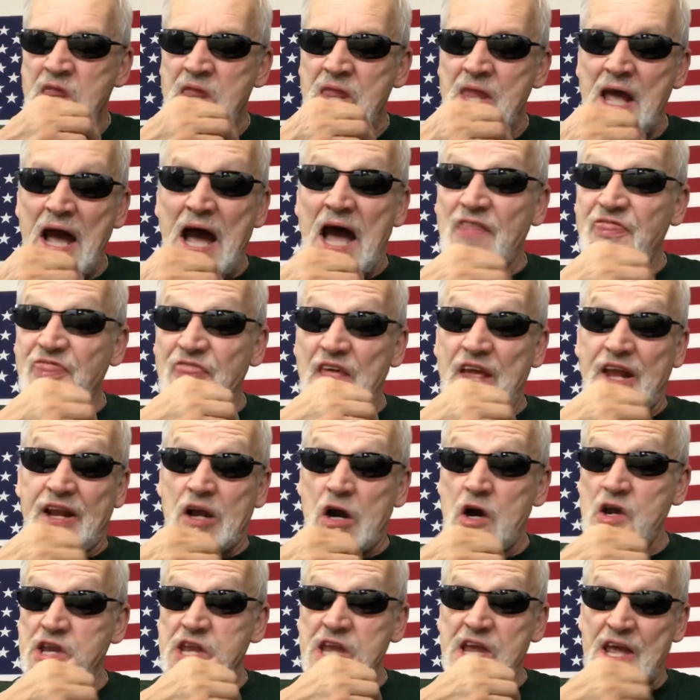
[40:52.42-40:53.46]
I think
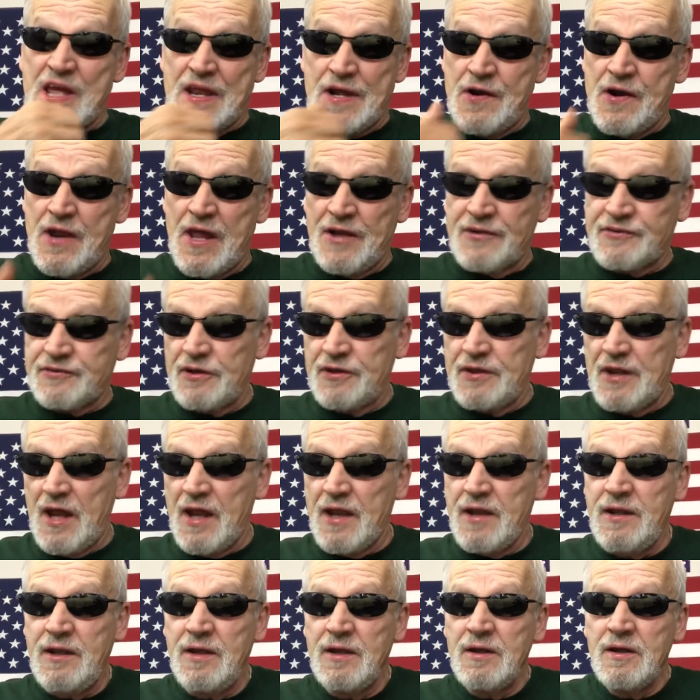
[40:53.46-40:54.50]
on the internet
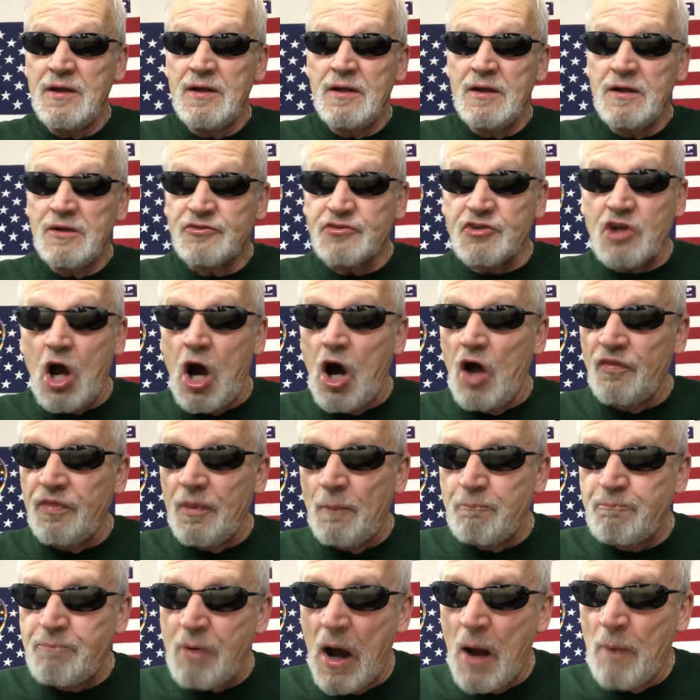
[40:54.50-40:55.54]
today. It's called the
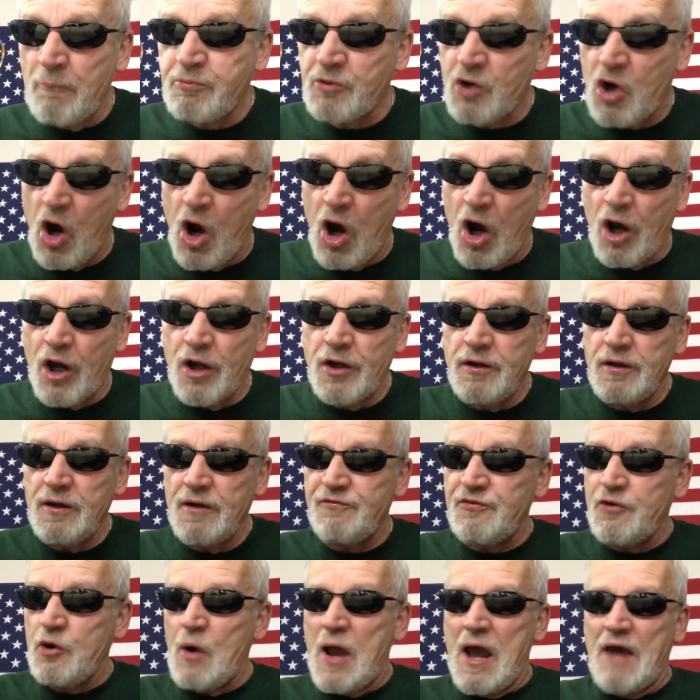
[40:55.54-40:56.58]
Bump Card.
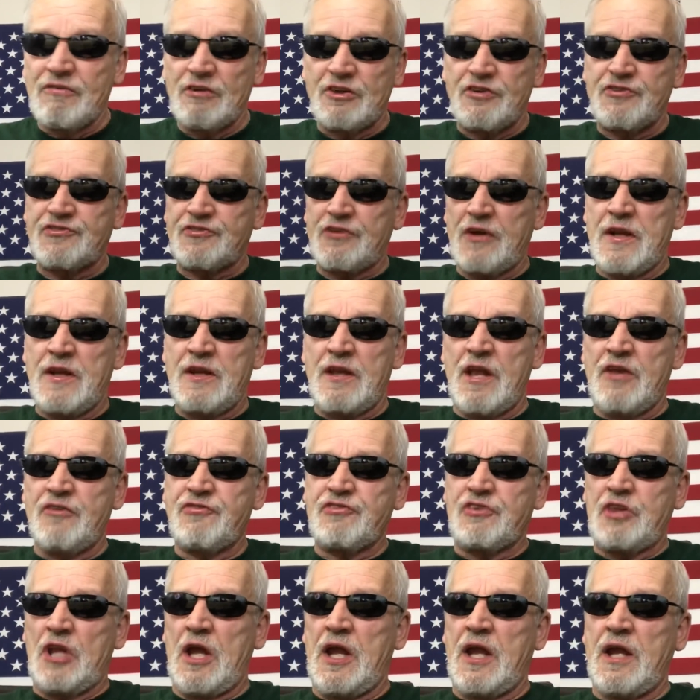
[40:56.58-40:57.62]
If you haven't seen this
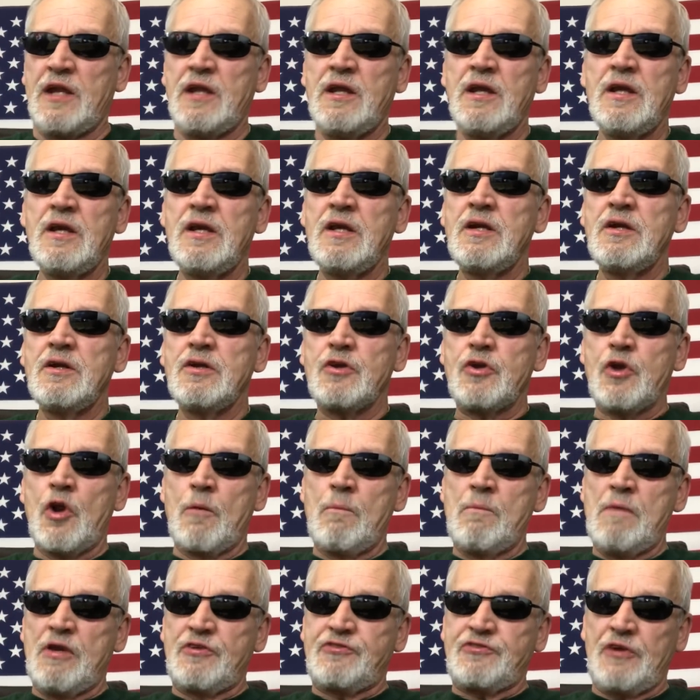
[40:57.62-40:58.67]
thing, you're
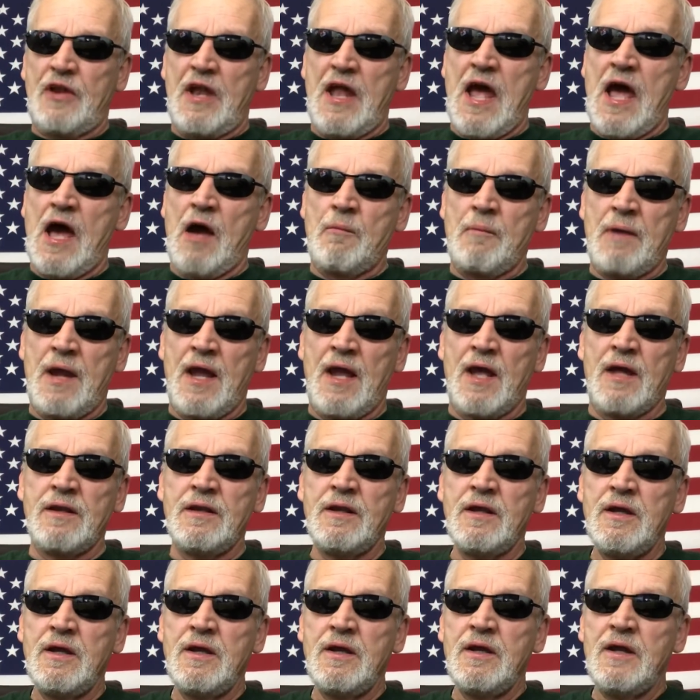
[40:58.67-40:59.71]
missing out, man.
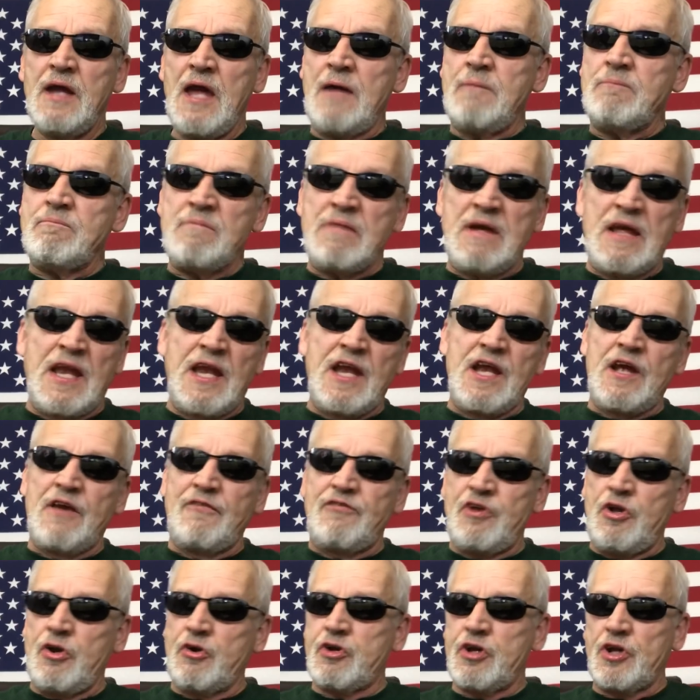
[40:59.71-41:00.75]
And many of
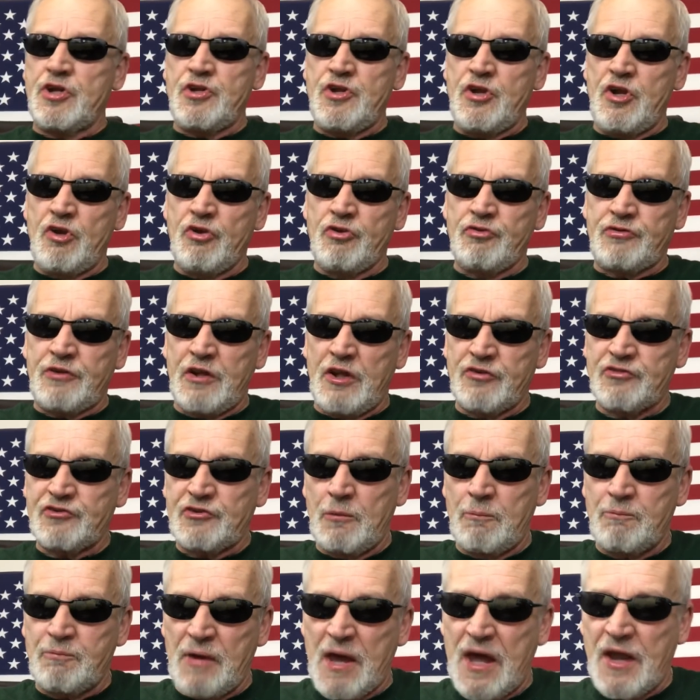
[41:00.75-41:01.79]
you could use this to
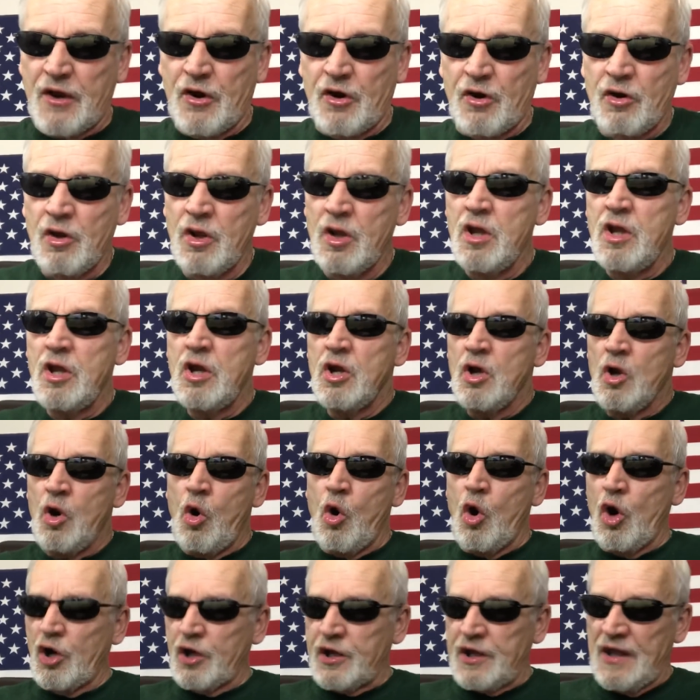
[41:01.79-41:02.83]
better
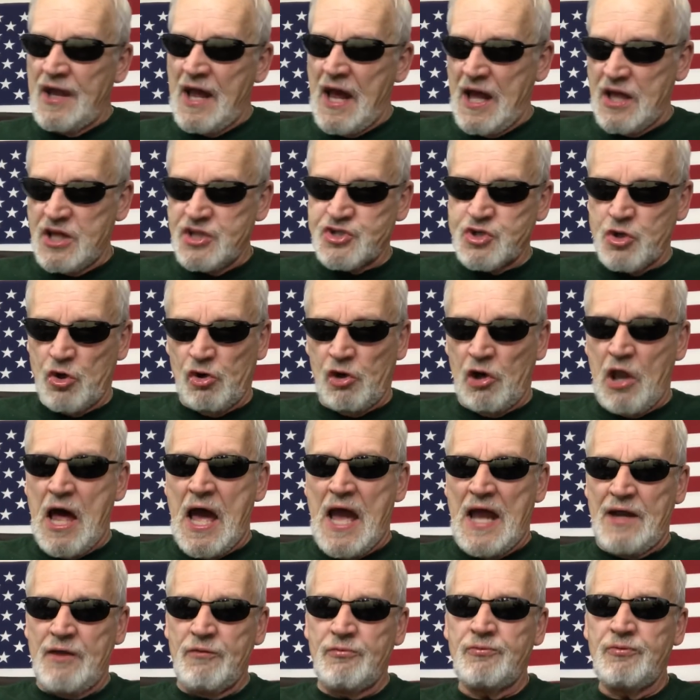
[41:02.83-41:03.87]
organize your
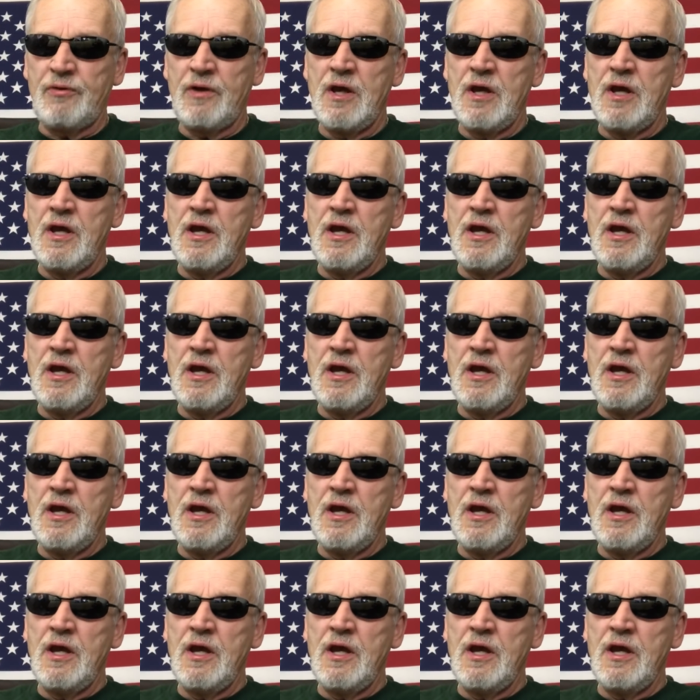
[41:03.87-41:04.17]
life.